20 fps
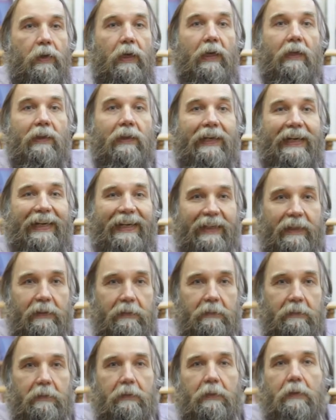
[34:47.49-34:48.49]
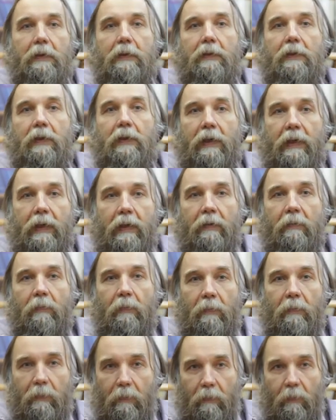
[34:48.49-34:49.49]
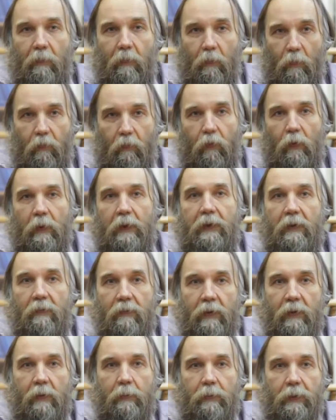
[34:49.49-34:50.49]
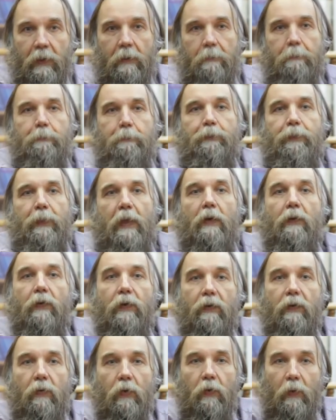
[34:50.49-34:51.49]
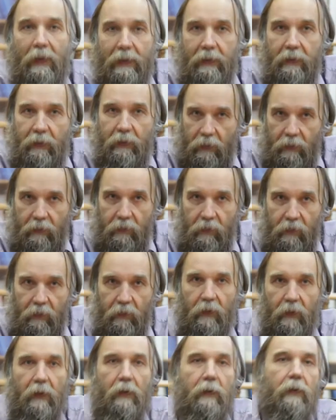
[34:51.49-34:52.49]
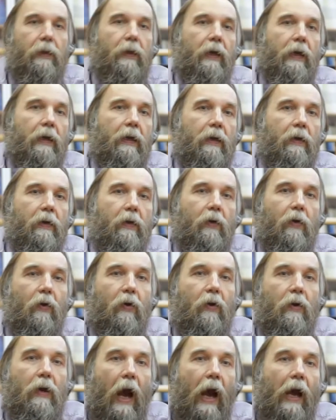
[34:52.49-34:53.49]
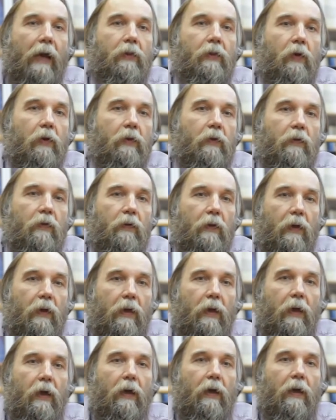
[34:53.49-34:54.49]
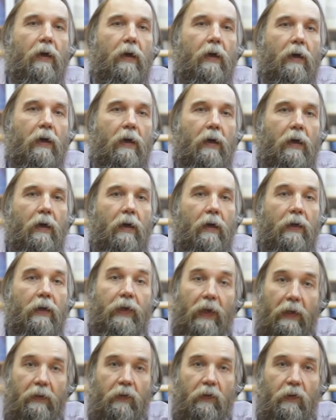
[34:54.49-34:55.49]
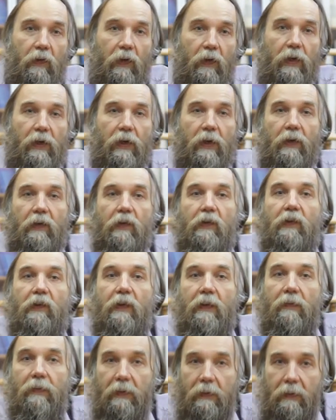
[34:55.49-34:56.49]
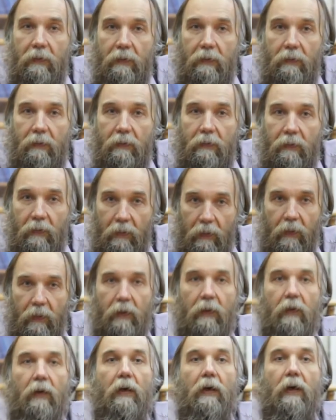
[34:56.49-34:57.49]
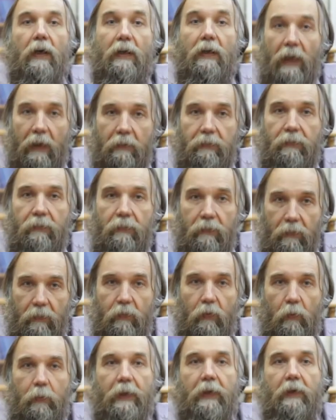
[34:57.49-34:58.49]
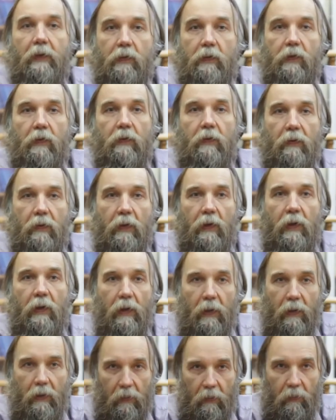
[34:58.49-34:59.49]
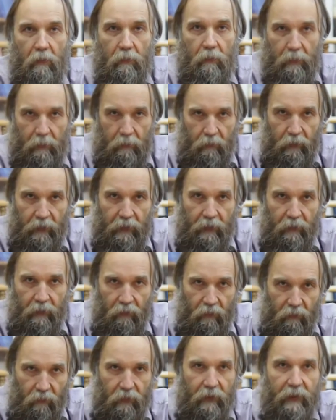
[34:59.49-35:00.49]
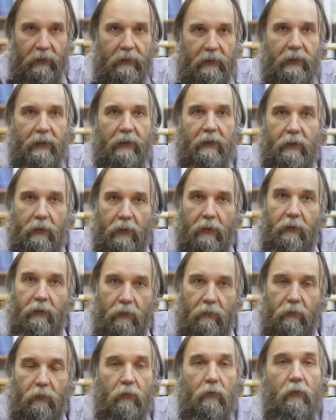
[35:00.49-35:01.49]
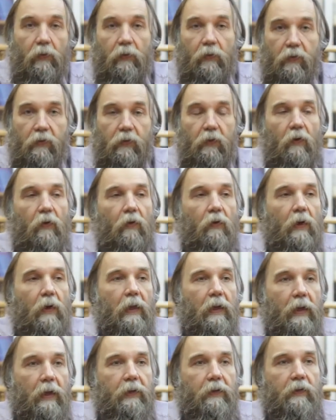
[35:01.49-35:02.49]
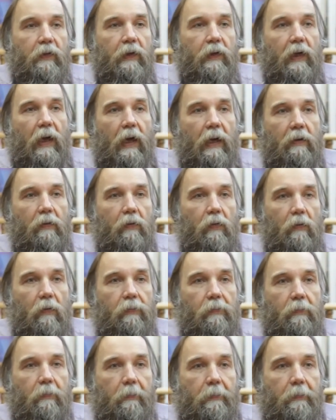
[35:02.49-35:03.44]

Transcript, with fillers: lack their fully developed individualities. They are not yet civil enough to be considered really individuals. So it is a kind of